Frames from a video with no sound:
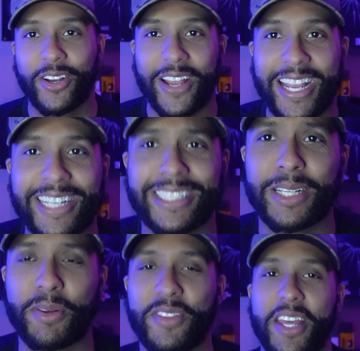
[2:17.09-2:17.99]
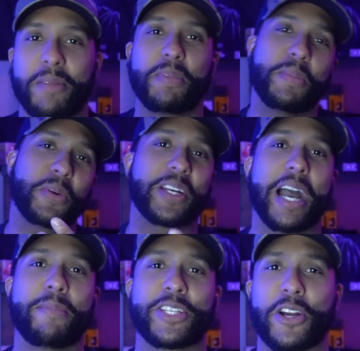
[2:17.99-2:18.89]
okay, because some of the other people in the
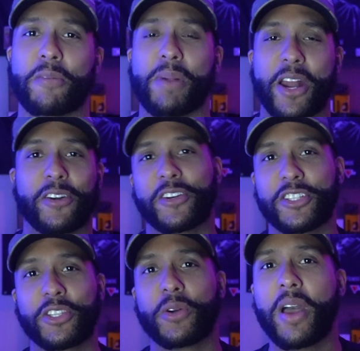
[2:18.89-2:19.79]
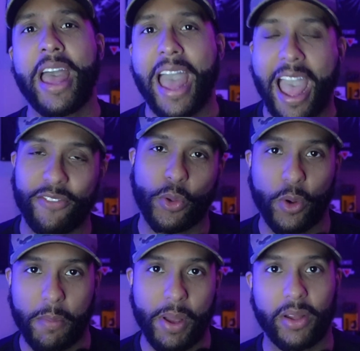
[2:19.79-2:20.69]
comments aren't modern and still have to
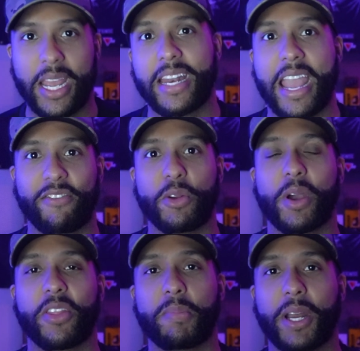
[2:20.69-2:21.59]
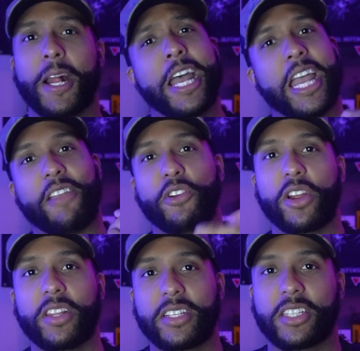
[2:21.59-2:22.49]
wear a belt in every weather, but if you're
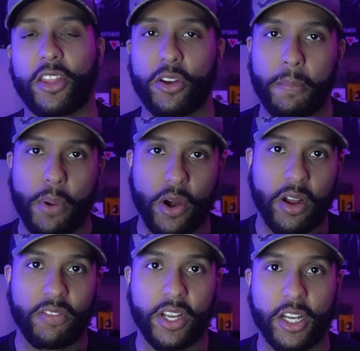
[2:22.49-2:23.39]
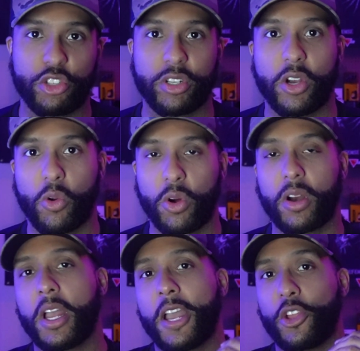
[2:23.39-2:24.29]
in the southern part of the country
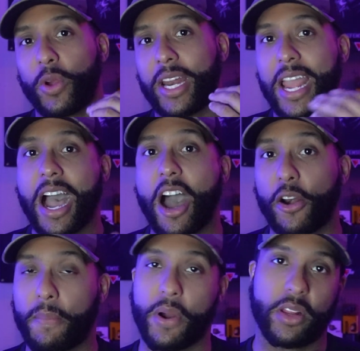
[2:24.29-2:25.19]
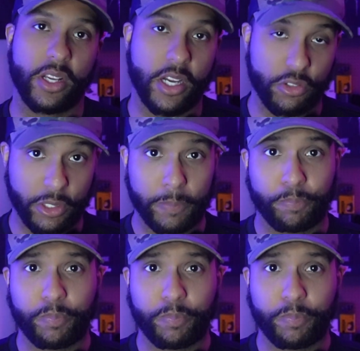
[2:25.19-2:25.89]
or you're in a hotter part of the country,